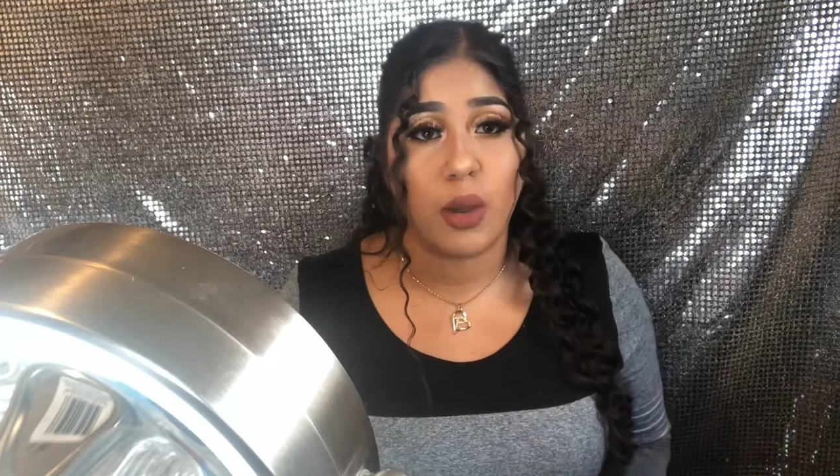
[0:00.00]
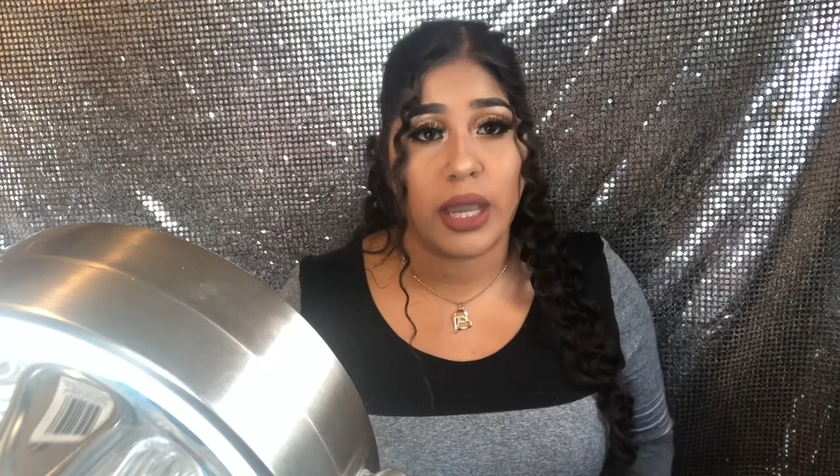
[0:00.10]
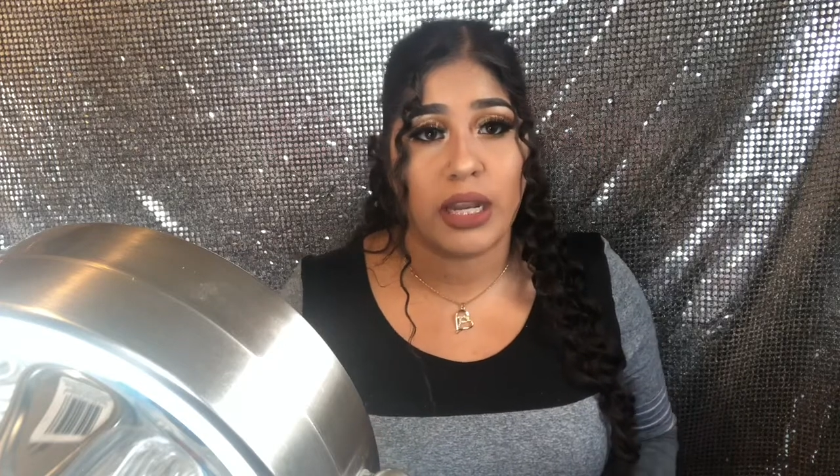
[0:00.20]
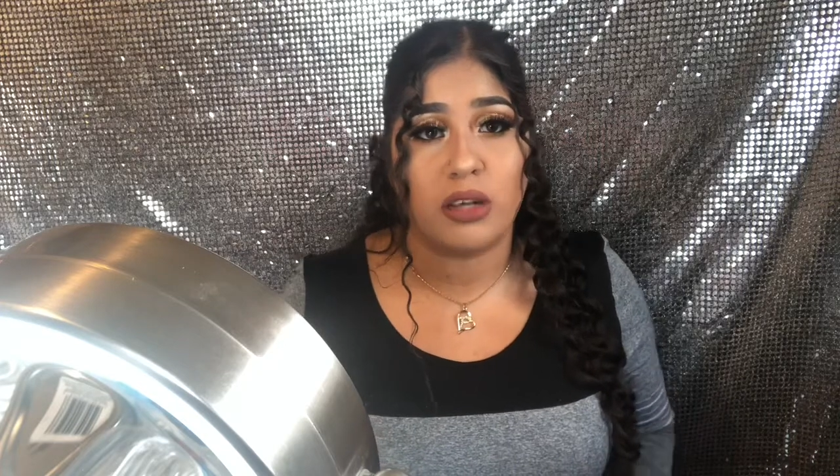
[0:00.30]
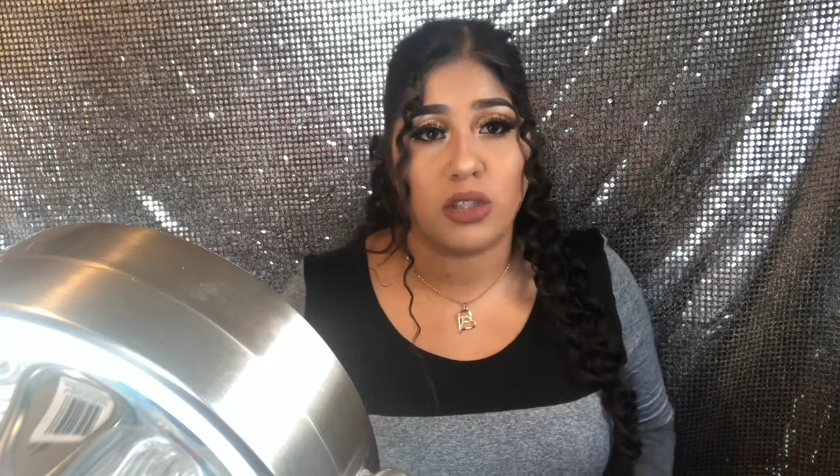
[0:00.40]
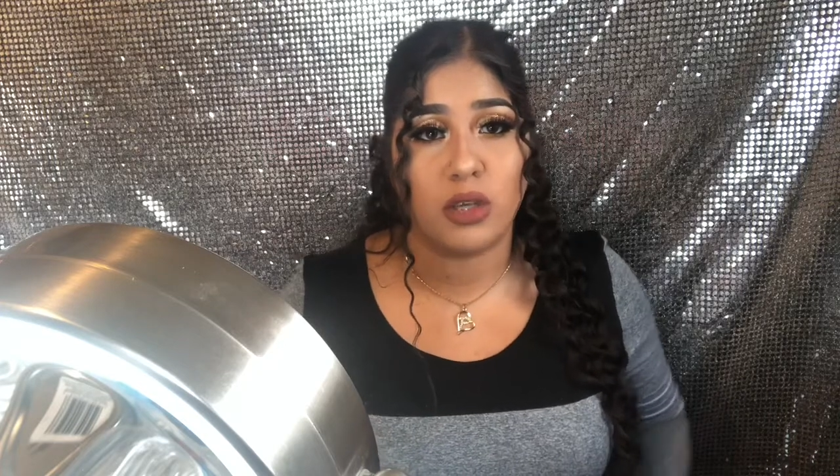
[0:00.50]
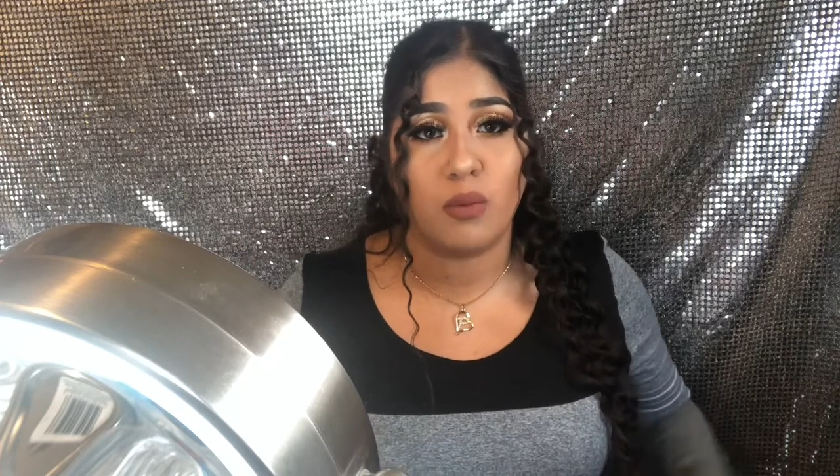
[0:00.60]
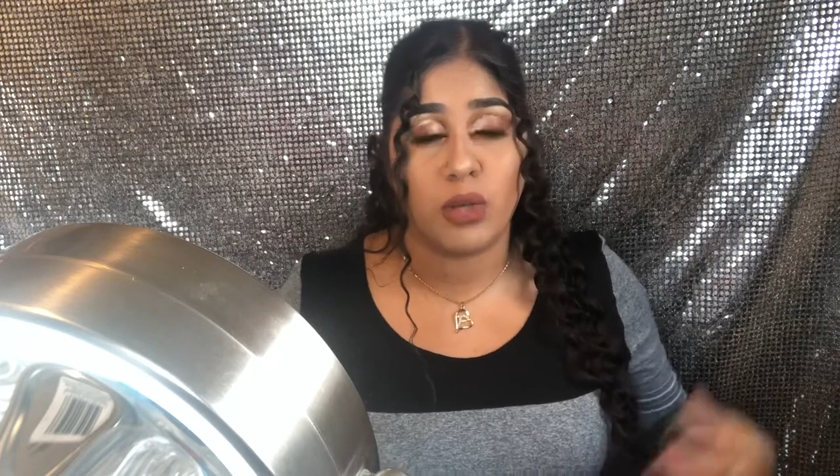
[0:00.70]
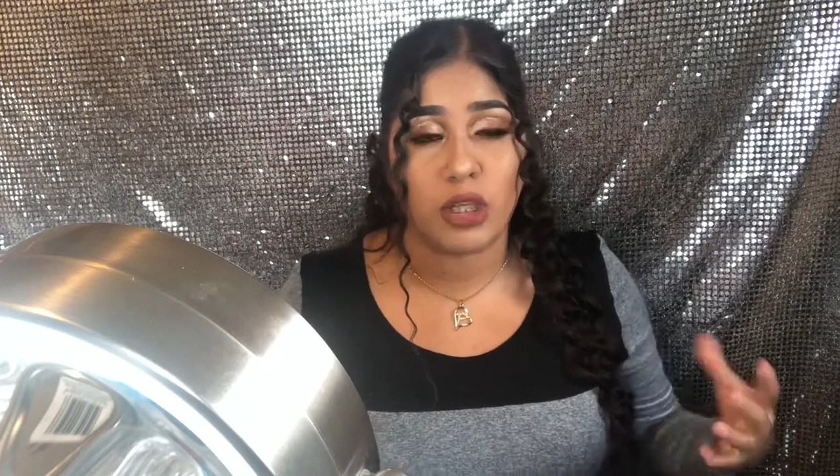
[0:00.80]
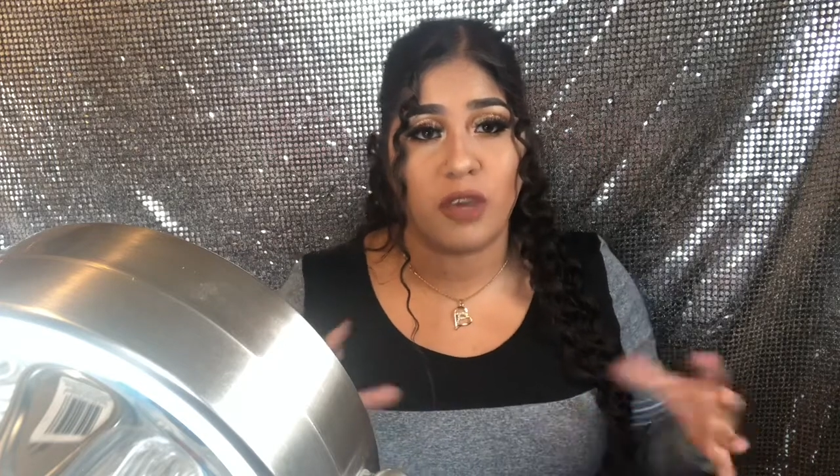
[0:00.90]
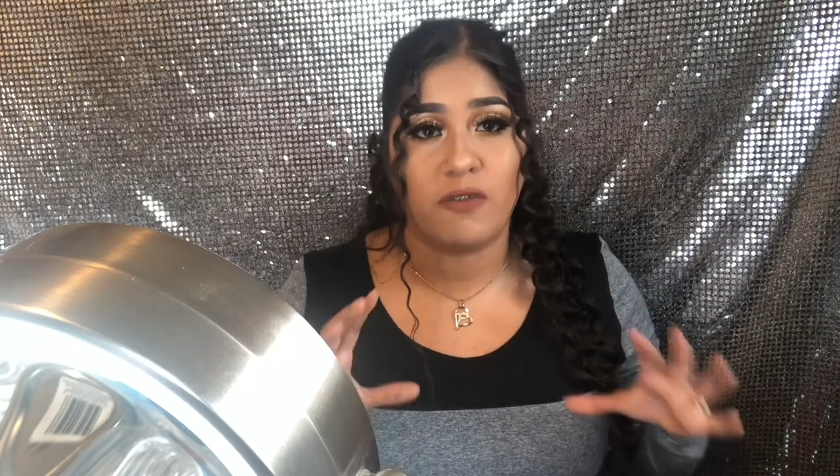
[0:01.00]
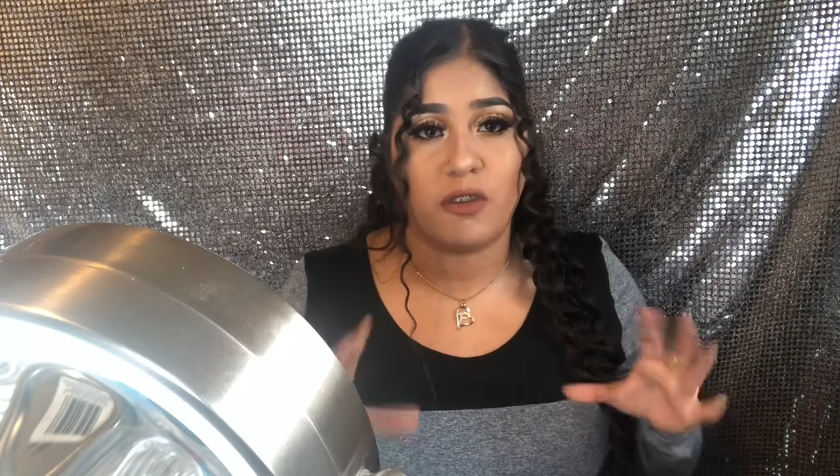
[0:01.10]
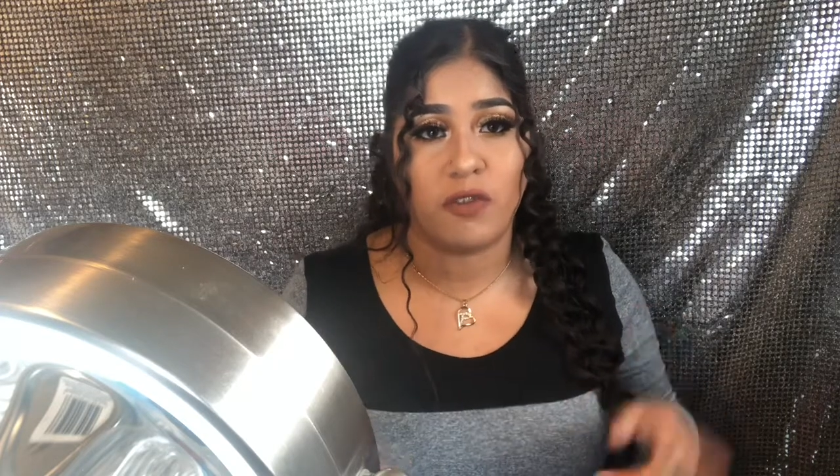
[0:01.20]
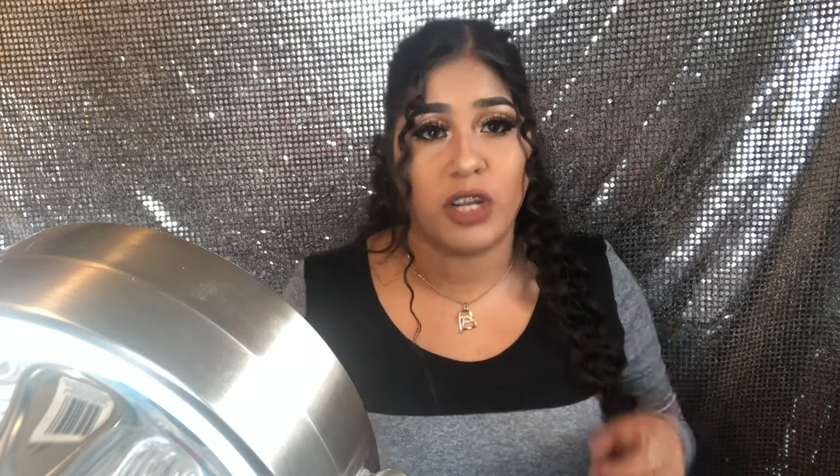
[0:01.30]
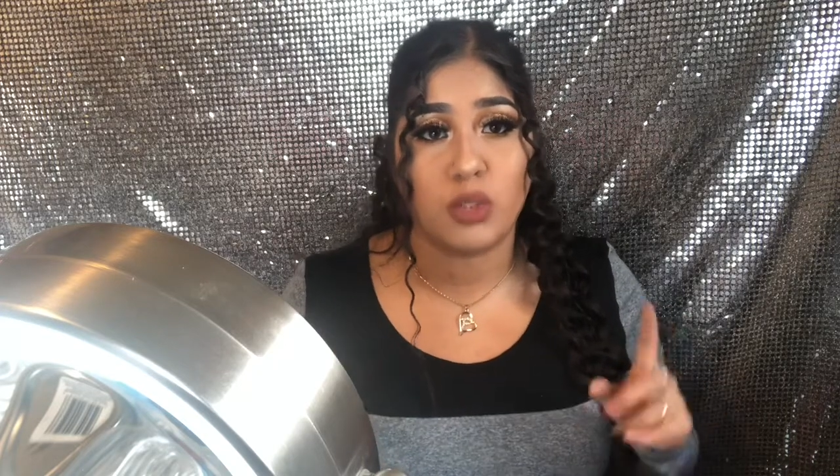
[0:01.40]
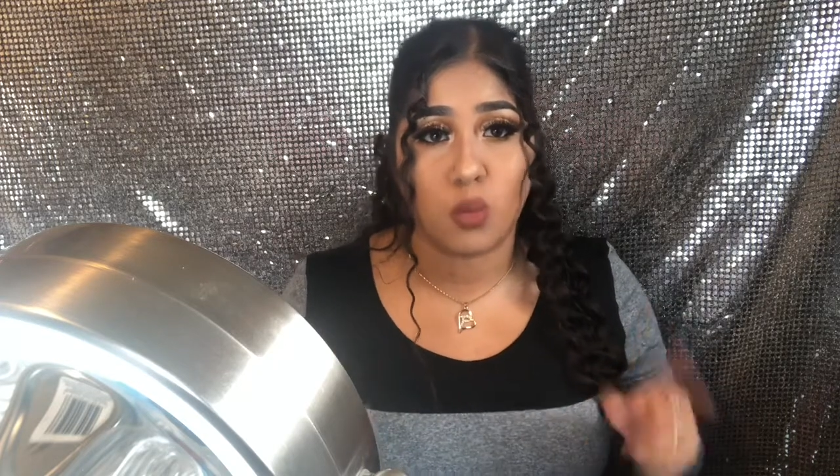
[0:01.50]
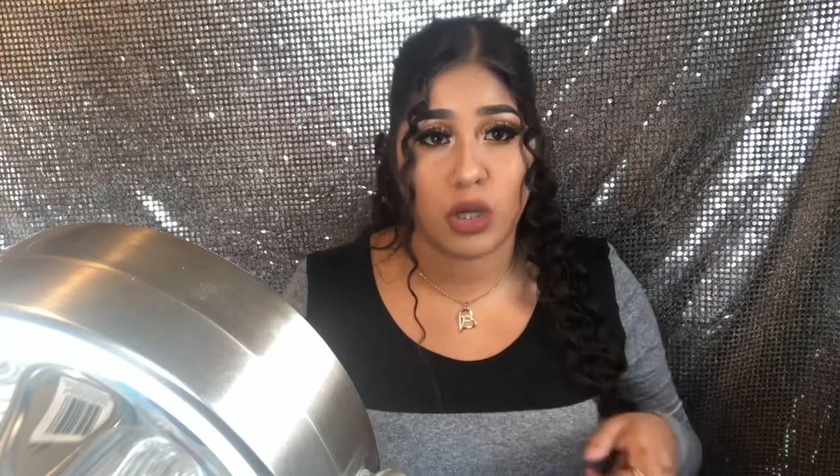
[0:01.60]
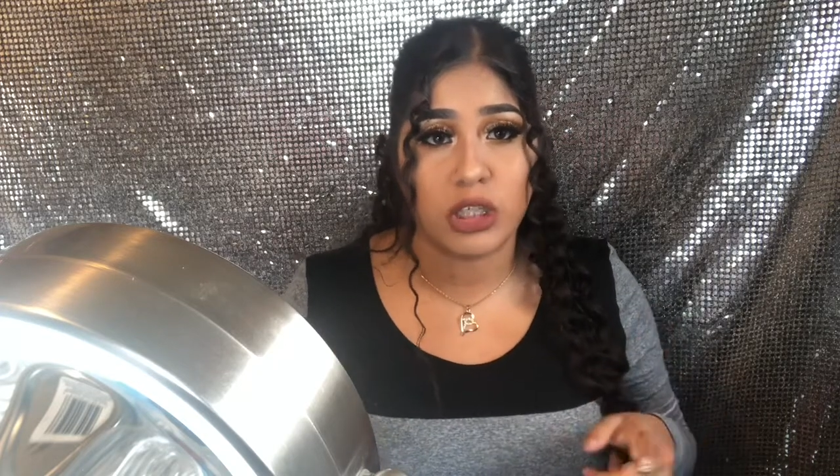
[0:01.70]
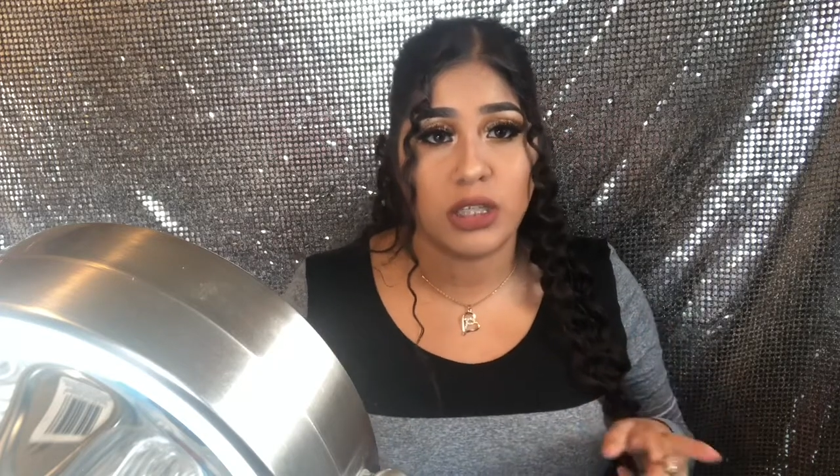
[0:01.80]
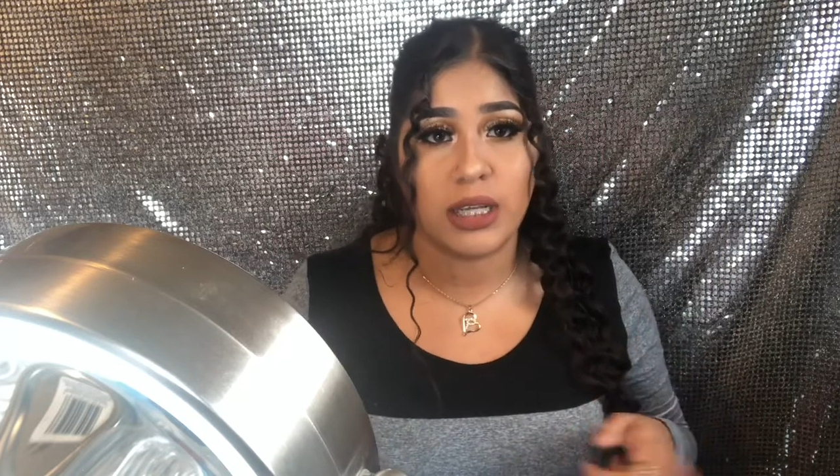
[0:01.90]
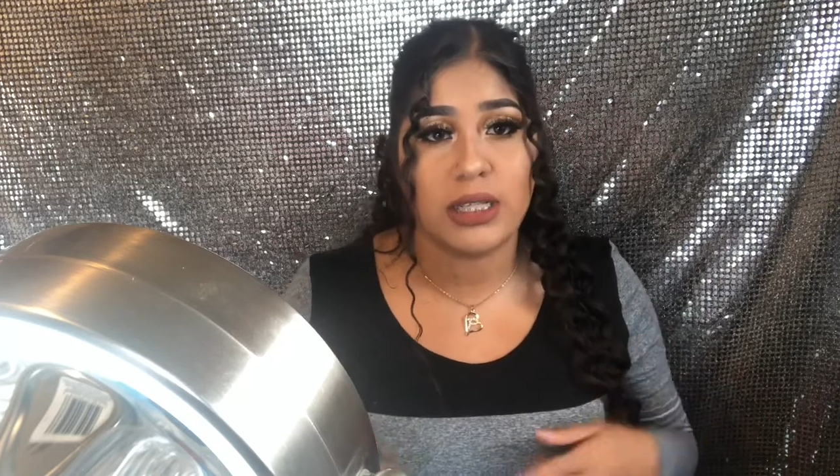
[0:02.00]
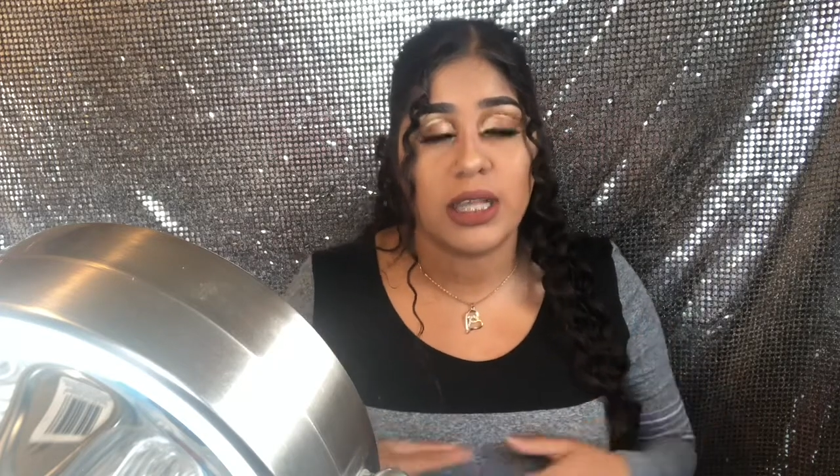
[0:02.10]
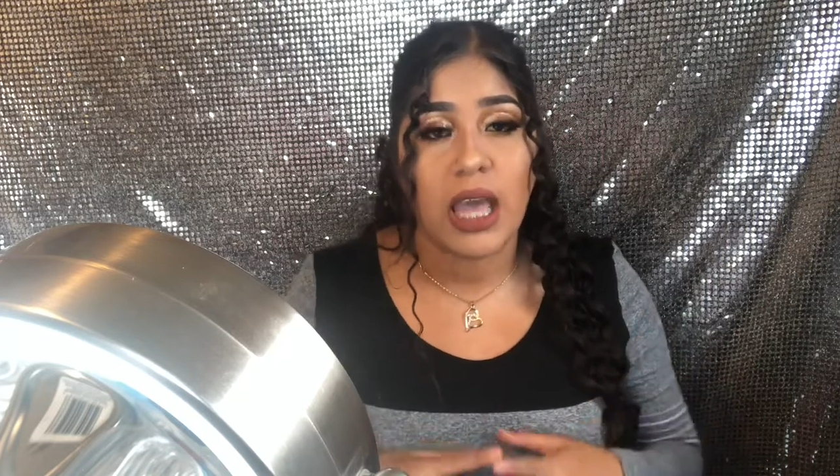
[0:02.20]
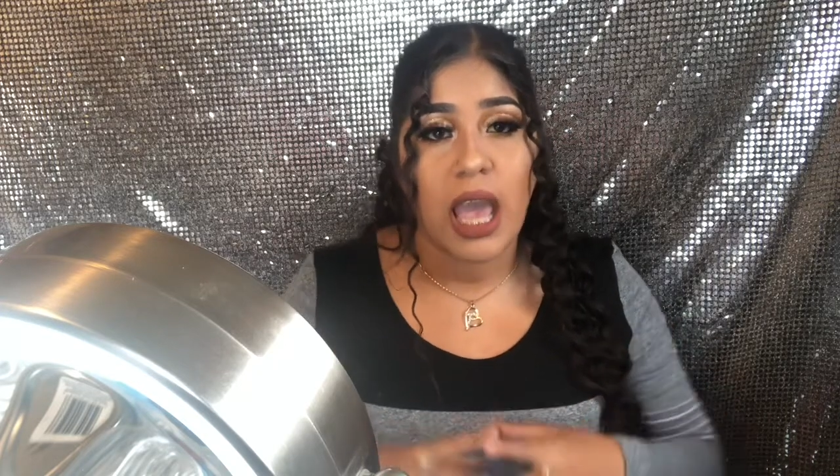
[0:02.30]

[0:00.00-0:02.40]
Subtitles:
and also if you finish watching this,